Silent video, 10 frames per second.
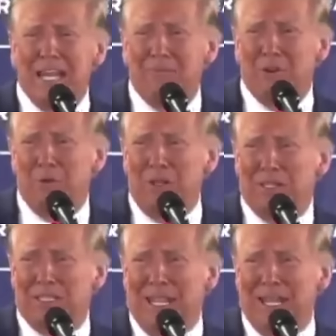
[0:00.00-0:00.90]
can't even
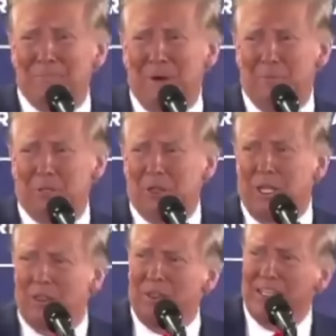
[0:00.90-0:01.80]
read the teleprompter.
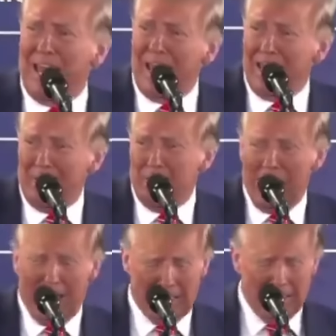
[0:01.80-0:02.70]
The other day,
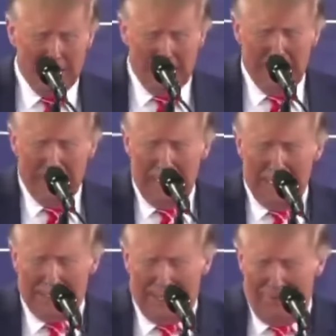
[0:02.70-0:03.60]
Matt,
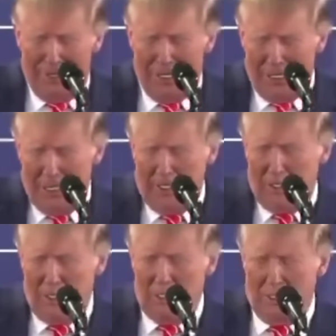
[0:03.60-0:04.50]
he's given
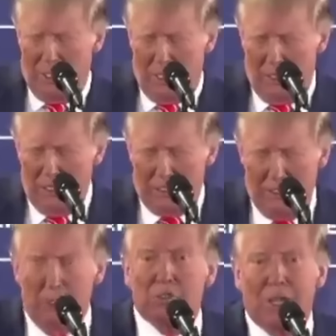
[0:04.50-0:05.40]
a, a, a thing, he's
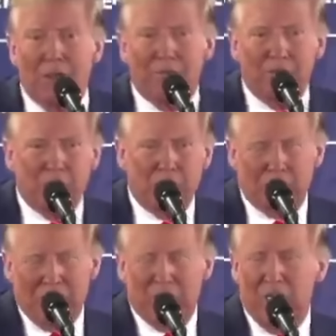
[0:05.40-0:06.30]
a news conference,
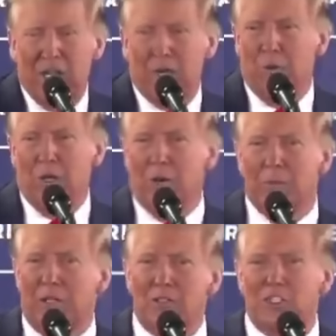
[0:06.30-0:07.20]
because he hasn't had one in
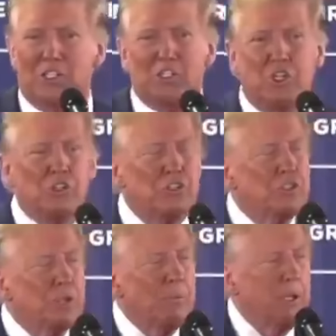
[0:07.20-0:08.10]
about six years
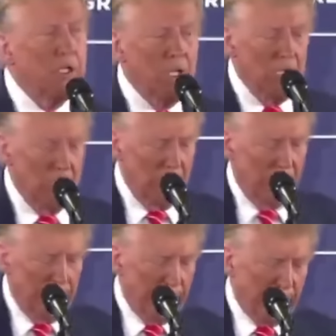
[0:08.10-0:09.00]
or something.
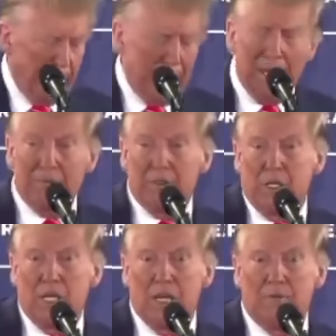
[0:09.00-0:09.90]
Can't have
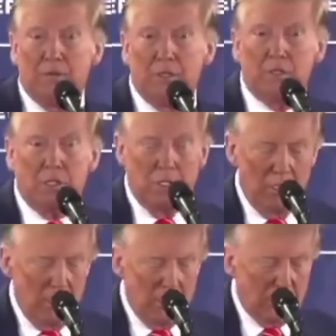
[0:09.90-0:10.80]
it. You can't have a news.
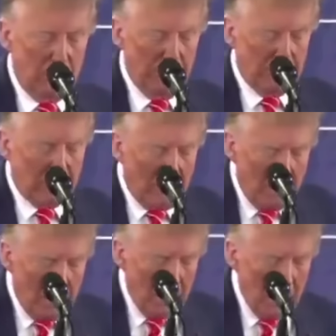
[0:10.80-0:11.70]
So he picks
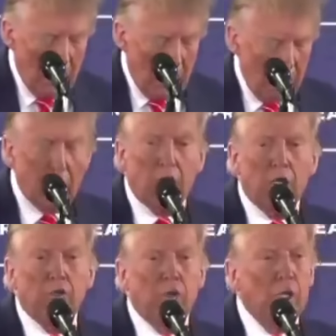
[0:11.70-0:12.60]
a, he
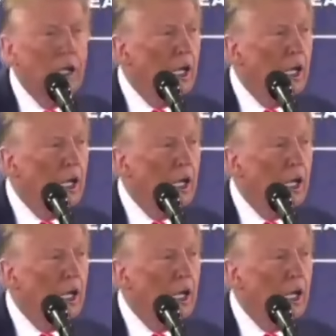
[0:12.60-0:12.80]
goes,